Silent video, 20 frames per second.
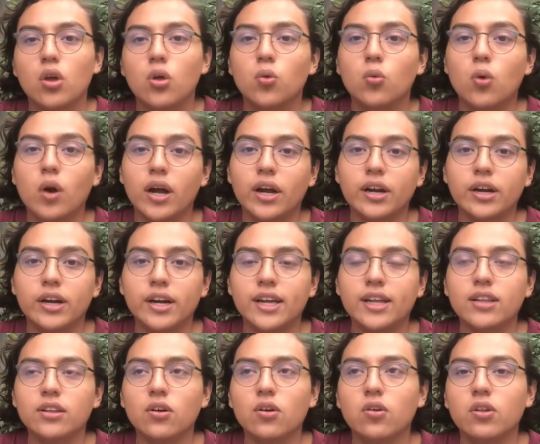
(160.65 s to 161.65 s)
water
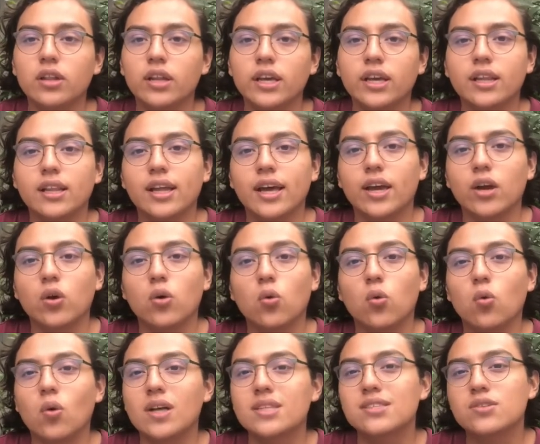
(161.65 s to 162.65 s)
it only like
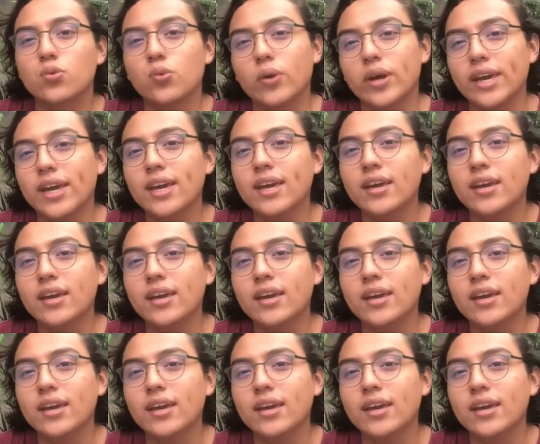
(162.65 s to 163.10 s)
once a week